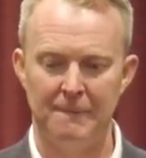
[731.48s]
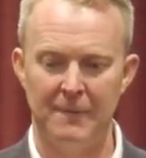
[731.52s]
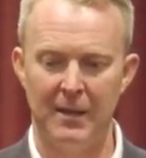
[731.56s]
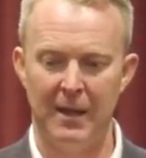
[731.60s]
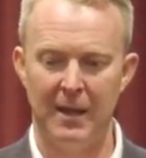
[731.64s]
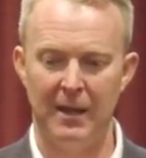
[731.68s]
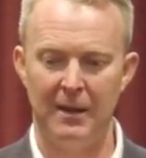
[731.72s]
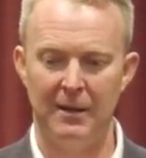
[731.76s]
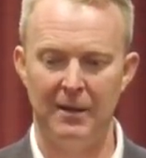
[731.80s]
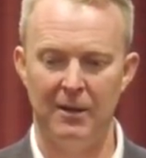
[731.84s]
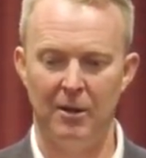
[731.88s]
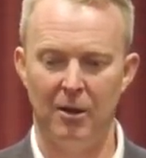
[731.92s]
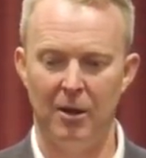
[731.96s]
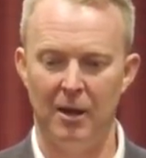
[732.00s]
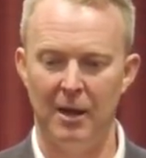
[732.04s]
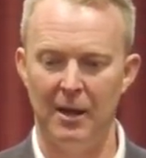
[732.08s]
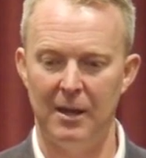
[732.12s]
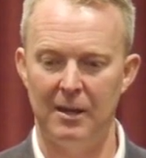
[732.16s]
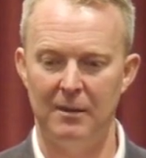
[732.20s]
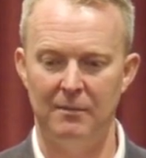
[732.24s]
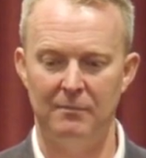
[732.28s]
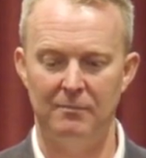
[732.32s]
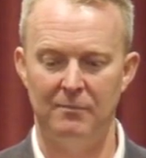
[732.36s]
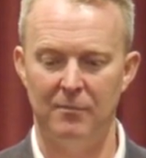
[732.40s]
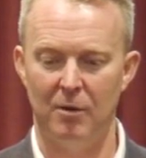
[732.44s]
And
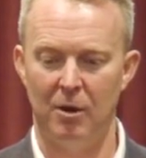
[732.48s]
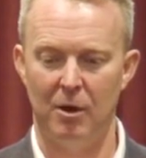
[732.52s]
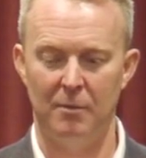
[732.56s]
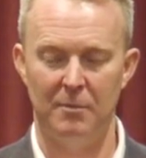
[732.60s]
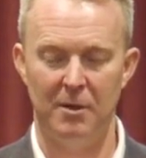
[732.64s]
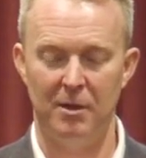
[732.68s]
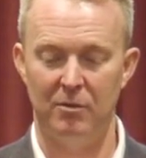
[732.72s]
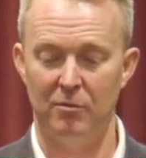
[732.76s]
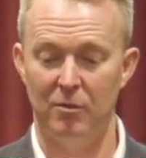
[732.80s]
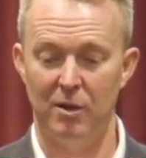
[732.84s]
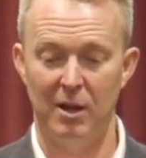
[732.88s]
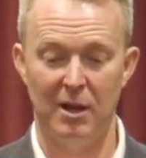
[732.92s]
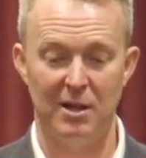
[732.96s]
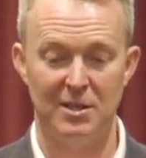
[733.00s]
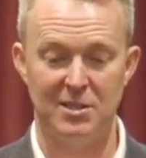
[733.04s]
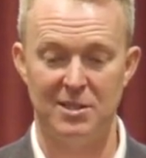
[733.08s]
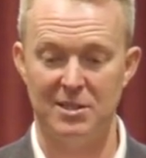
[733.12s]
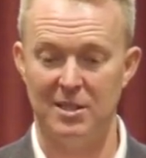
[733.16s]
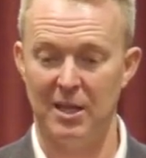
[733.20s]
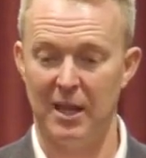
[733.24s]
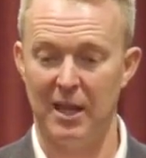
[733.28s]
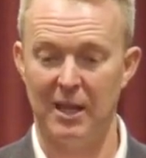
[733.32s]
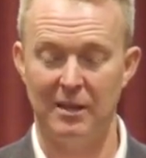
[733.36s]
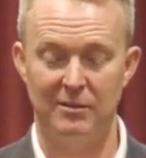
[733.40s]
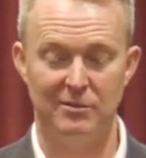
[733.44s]
I, I'm in real
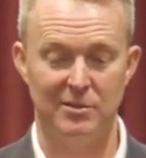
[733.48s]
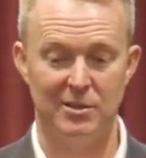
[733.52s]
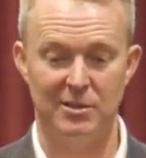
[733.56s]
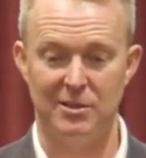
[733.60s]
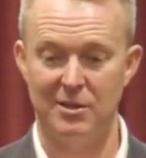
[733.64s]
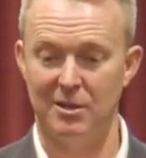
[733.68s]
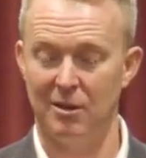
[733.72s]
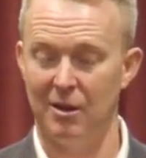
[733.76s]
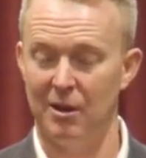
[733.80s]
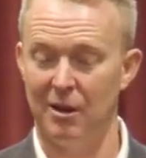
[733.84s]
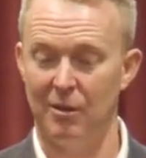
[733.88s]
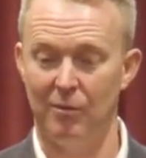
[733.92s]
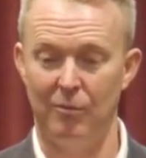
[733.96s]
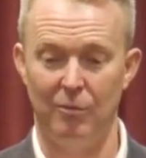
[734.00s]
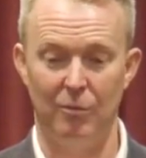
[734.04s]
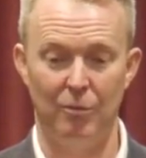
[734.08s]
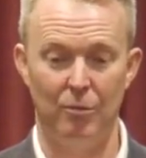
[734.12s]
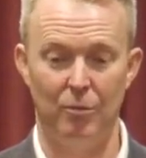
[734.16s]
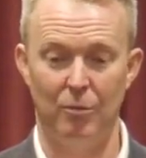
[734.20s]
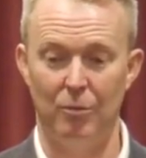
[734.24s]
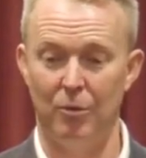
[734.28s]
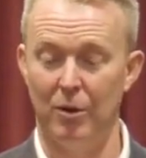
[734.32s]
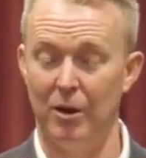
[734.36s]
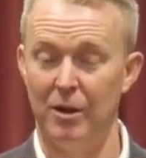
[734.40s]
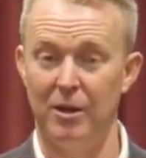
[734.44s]
estate just going, well,
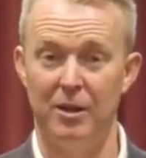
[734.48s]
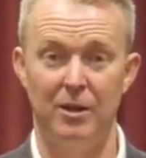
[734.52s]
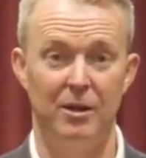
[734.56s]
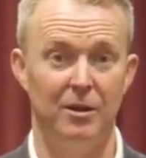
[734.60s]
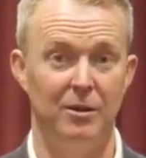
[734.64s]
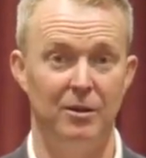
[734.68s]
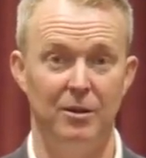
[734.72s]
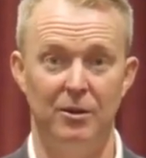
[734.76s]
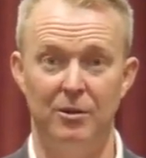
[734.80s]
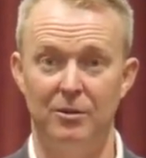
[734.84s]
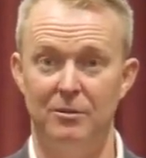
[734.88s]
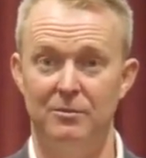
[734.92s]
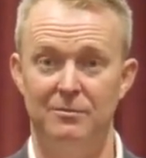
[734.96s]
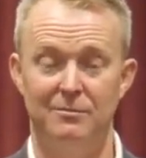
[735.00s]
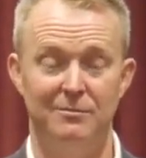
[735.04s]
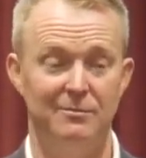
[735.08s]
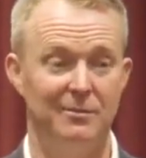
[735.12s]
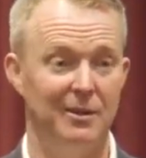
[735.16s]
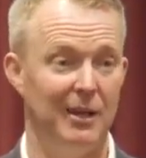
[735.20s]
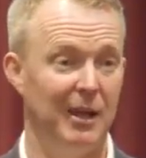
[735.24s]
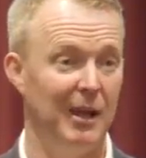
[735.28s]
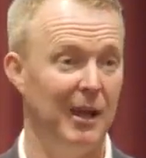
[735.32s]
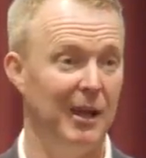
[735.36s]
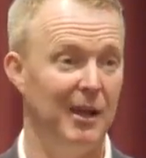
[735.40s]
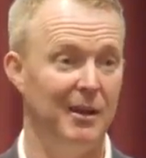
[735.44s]
what do you do?
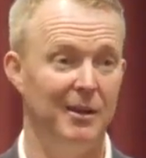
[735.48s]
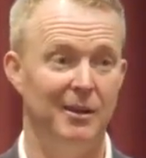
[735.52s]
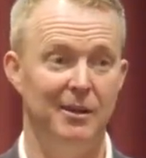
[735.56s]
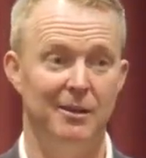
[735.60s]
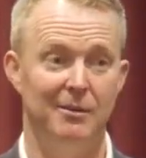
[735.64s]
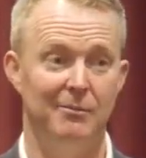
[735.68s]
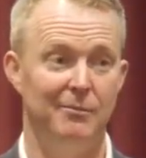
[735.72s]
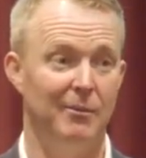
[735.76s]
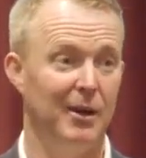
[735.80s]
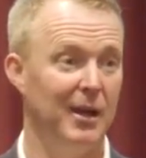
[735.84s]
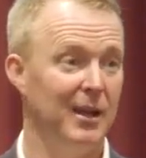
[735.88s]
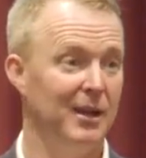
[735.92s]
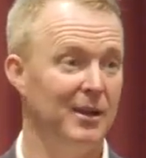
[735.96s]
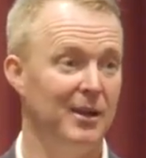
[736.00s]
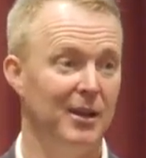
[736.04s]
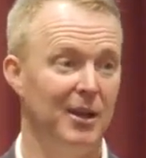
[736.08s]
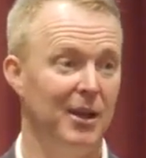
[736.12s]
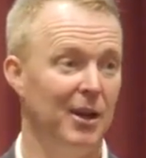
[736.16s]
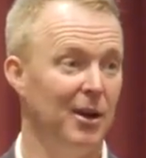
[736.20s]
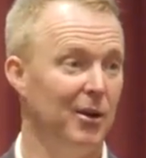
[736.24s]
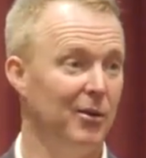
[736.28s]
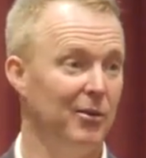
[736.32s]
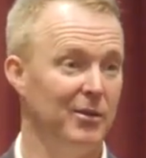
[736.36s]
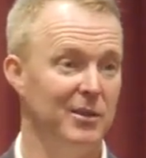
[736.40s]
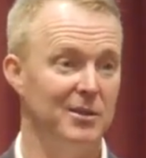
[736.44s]
How do you make a
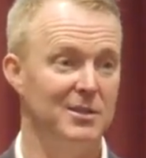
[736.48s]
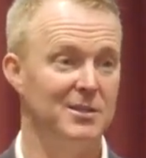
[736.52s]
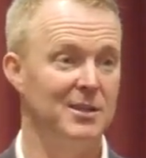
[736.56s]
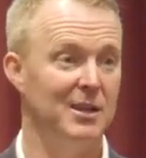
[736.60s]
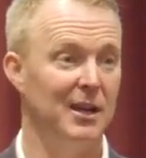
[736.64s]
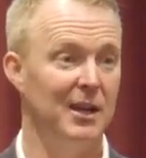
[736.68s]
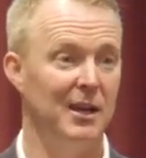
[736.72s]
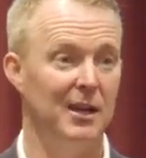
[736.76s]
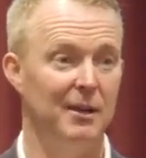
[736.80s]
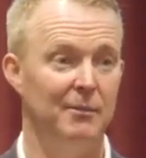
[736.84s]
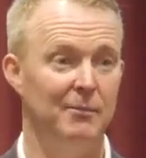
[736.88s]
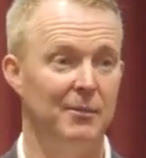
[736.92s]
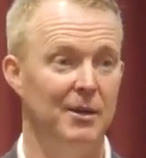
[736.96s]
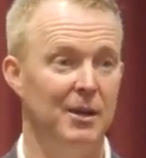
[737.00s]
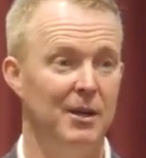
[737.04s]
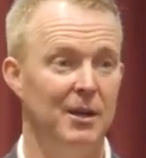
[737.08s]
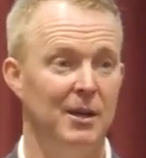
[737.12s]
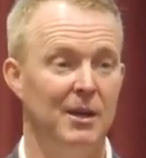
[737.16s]
go of this game?